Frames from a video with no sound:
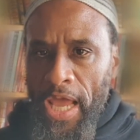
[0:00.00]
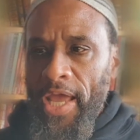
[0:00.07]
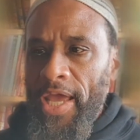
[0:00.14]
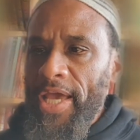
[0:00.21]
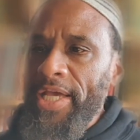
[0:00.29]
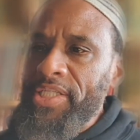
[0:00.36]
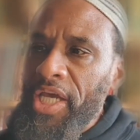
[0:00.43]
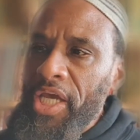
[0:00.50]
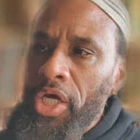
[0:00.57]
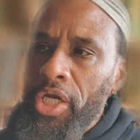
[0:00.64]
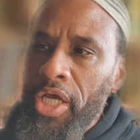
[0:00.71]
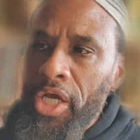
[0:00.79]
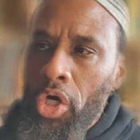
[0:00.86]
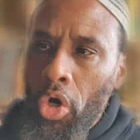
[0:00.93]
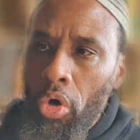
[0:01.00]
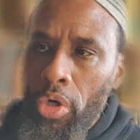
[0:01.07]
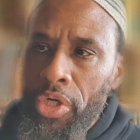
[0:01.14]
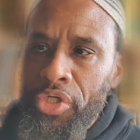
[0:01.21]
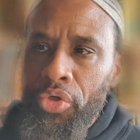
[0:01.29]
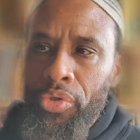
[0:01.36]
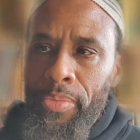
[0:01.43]
Is it going to
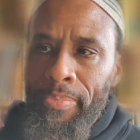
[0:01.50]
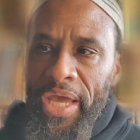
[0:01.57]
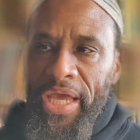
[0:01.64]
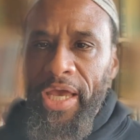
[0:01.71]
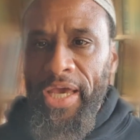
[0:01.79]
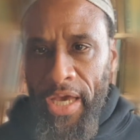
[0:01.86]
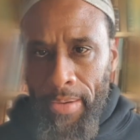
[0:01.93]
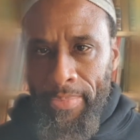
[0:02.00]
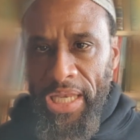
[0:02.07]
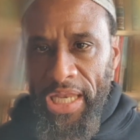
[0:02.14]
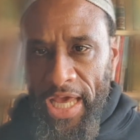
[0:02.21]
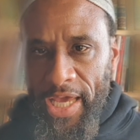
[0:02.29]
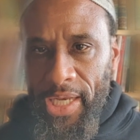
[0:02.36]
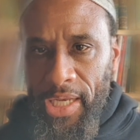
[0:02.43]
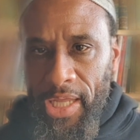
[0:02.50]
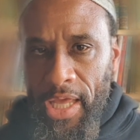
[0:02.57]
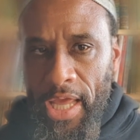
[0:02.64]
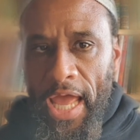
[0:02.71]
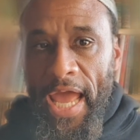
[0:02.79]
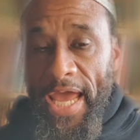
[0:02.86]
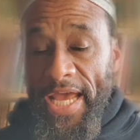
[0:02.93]
encourage you to make Qiyam al-Layl?
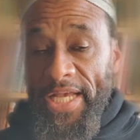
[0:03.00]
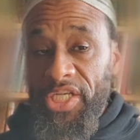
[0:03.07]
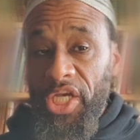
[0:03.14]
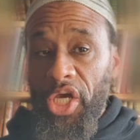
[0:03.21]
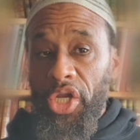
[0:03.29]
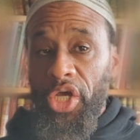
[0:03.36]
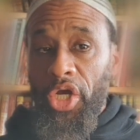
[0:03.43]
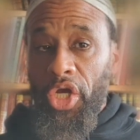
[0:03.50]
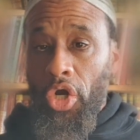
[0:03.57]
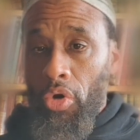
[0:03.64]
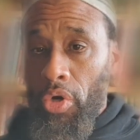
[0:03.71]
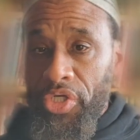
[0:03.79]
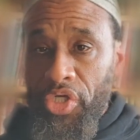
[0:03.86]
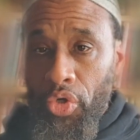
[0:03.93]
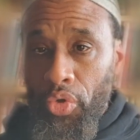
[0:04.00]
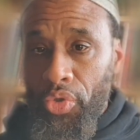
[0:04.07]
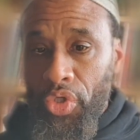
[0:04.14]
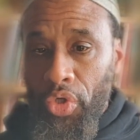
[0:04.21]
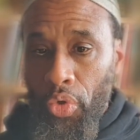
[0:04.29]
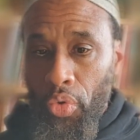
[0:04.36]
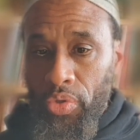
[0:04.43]
Is it going to encourage you
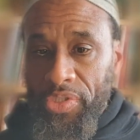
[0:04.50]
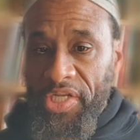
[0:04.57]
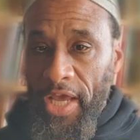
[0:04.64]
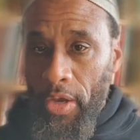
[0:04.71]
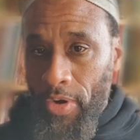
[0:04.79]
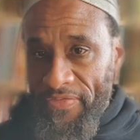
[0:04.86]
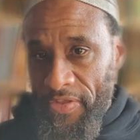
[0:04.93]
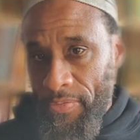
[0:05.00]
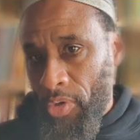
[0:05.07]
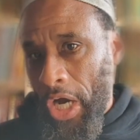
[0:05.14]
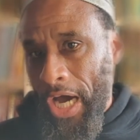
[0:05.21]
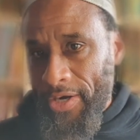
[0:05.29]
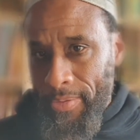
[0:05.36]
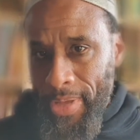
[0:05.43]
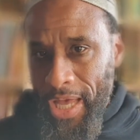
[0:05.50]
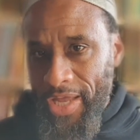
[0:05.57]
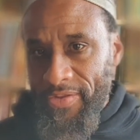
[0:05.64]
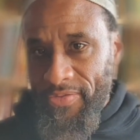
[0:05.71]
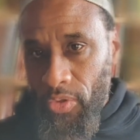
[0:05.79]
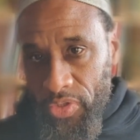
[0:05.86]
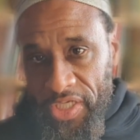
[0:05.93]
to stay away from the muharramat,
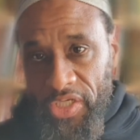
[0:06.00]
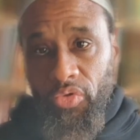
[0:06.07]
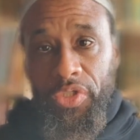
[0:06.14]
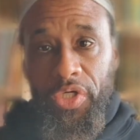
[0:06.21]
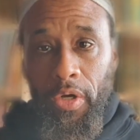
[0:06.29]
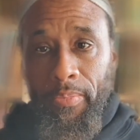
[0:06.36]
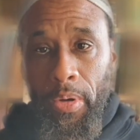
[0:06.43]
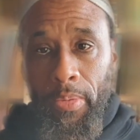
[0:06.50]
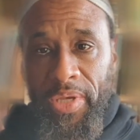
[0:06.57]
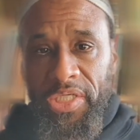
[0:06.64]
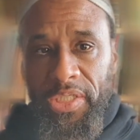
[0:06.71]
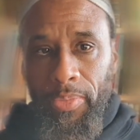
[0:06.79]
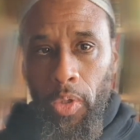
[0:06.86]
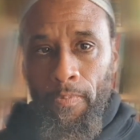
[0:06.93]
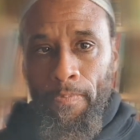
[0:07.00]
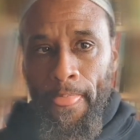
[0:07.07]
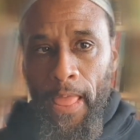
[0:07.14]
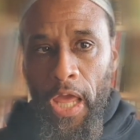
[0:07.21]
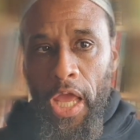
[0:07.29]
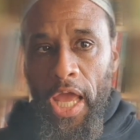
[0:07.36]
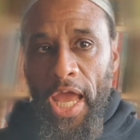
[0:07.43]
those things which are impermissible?
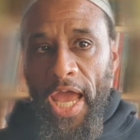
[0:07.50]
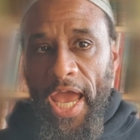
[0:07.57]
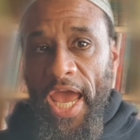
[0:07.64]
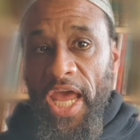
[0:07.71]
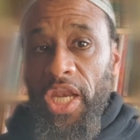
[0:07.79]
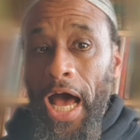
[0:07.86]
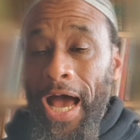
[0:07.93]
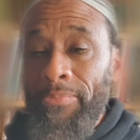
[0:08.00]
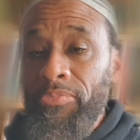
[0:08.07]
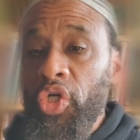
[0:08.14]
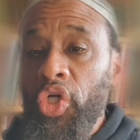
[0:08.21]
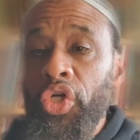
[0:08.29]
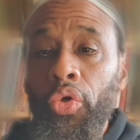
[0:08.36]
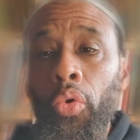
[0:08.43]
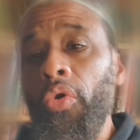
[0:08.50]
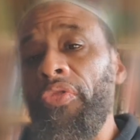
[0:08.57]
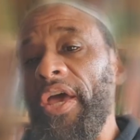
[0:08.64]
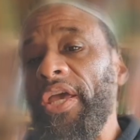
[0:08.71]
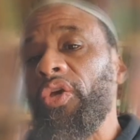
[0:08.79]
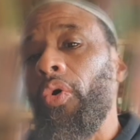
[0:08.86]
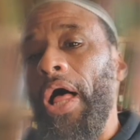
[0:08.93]
And I'm sure
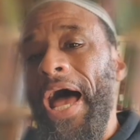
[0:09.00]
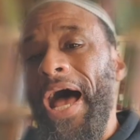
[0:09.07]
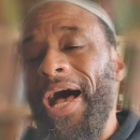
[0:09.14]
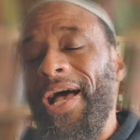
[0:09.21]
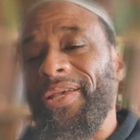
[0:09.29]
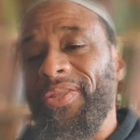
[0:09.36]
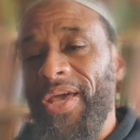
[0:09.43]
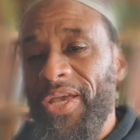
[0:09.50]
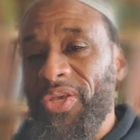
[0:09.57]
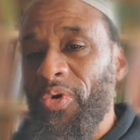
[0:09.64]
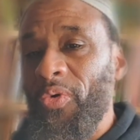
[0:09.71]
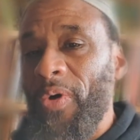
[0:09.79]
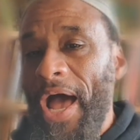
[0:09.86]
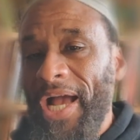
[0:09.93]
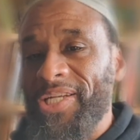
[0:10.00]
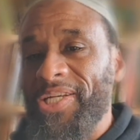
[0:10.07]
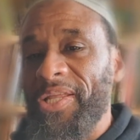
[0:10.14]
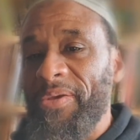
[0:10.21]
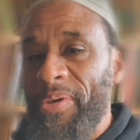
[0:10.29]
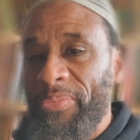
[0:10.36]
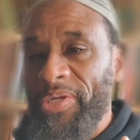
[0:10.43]
that you'll that you will
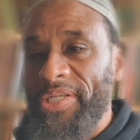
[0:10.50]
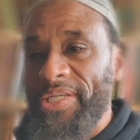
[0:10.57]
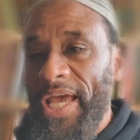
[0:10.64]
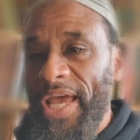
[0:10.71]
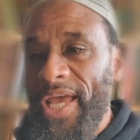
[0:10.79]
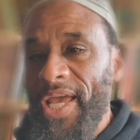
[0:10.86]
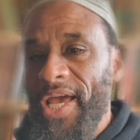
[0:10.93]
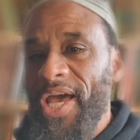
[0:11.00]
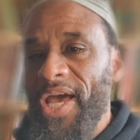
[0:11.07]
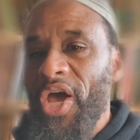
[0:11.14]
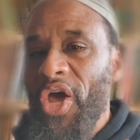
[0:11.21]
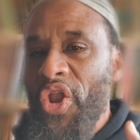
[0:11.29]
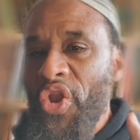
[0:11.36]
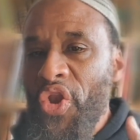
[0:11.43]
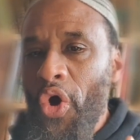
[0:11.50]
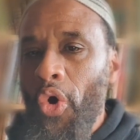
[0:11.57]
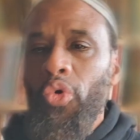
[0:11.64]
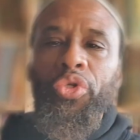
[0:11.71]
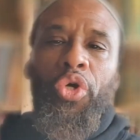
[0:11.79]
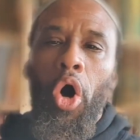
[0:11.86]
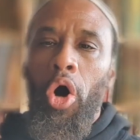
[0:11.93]
actually be able to say no
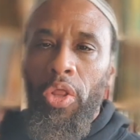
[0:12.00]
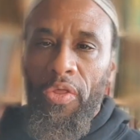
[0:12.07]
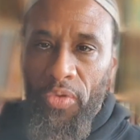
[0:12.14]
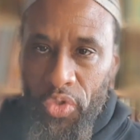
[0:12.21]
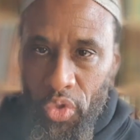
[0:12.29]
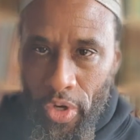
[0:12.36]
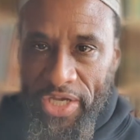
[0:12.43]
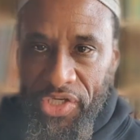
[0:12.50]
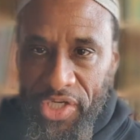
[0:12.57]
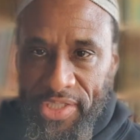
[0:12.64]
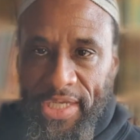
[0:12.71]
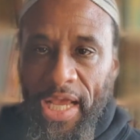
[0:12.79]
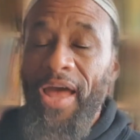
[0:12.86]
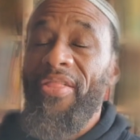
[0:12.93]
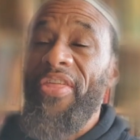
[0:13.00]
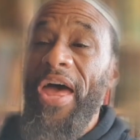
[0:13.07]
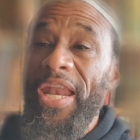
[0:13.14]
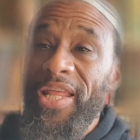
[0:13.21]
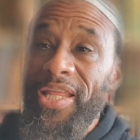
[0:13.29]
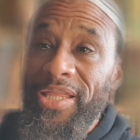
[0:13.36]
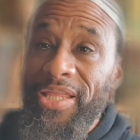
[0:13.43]
to all of those questions.
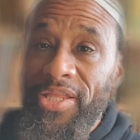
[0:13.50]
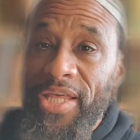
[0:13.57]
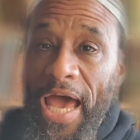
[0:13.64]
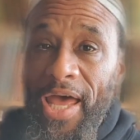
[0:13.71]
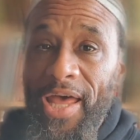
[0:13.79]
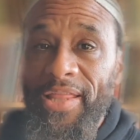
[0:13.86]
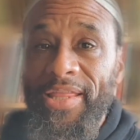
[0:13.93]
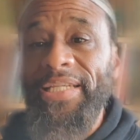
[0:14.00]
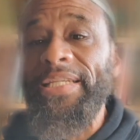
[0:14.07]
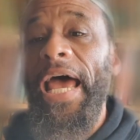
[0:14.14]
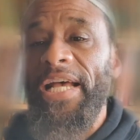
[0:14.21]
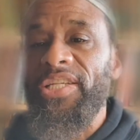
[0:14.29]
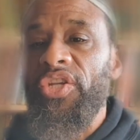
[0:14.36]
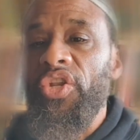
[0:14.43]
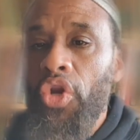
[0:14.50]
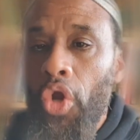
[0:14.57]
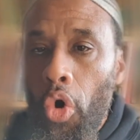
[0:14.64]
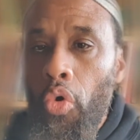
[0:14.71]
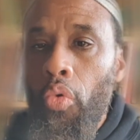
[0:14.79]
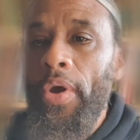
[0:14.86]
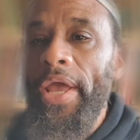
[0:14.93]
That that this has
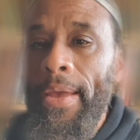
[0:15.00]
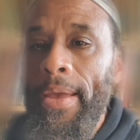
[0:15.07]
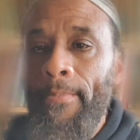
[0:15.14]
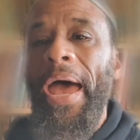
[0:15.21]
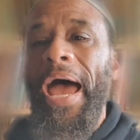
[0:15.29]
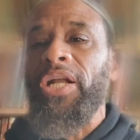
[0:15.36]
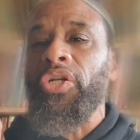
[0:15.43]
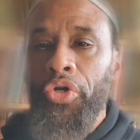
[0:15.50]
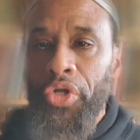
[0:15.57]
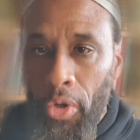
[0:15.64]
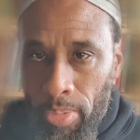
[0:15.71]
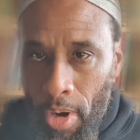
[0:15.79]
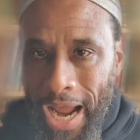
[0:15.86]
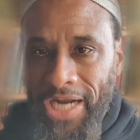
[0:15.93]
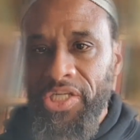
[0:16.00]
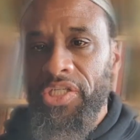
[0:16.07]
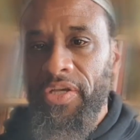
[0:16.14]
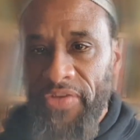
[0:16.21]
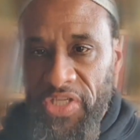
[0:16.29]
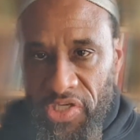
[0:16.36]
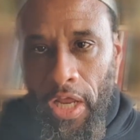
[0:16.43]
no impact on your practice
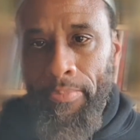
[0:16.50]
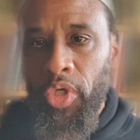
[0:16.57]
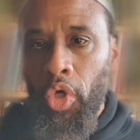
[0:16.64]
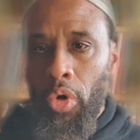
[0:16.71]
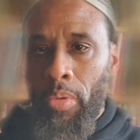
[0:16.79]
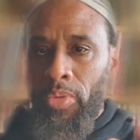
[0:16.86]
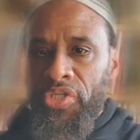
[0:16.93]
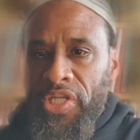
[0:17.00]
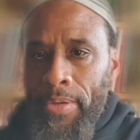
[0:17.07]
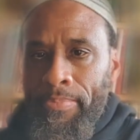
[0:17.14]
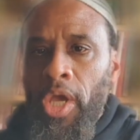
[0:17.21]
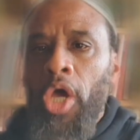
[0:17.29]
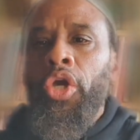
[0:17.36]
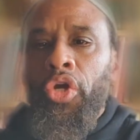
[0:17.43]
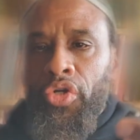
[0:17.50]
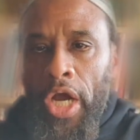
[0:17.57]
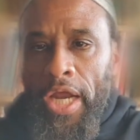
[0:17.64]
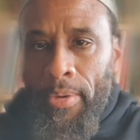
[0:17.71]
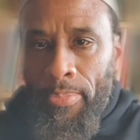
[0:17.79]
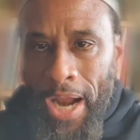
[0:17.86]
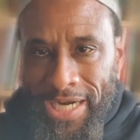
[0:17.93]
of Islam. You're a Muslim. You're
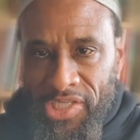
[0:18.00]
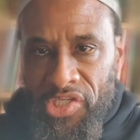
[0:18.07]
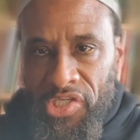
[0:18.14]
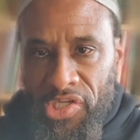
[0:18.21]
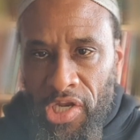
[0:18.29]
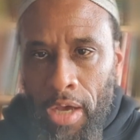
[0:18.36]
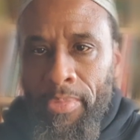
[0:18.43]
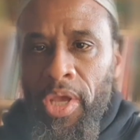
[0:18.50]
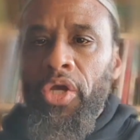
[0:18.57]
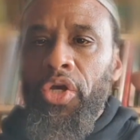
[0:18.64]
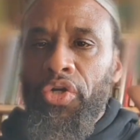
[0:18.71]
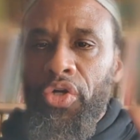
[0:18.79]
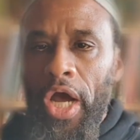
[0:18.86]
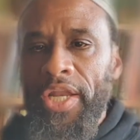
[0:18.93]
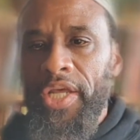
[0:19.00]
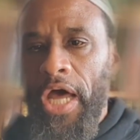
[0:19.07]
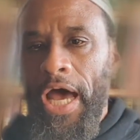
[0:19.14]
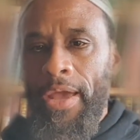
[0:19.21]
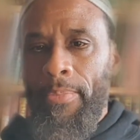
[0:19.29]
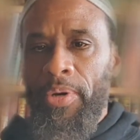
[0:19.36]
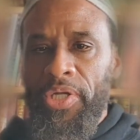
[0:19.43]
trying to practice Islam. You're trying to
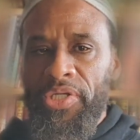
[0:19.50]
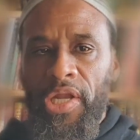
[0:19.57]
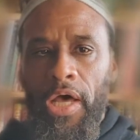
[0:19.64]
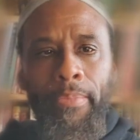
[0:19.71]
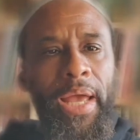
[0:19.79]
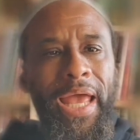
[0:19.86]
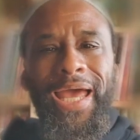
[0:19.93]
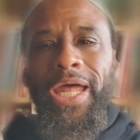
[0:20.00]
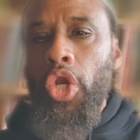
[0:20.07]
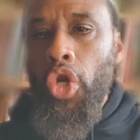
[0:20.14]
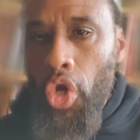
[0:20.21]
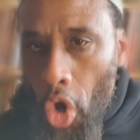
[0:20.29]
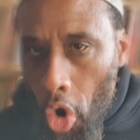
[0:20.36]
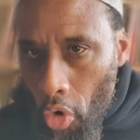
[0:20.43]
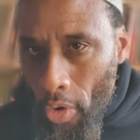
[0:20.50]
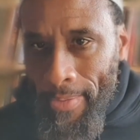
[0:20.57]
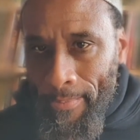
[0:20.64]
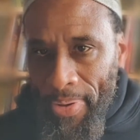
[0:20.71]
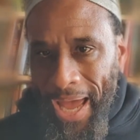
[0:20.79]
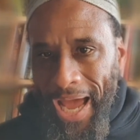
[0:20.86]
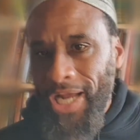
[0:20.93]
die upon Islam. No
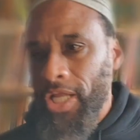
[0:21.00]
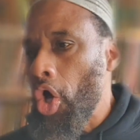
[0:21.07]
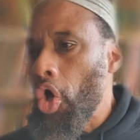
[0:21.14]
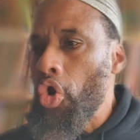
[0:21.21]
impact.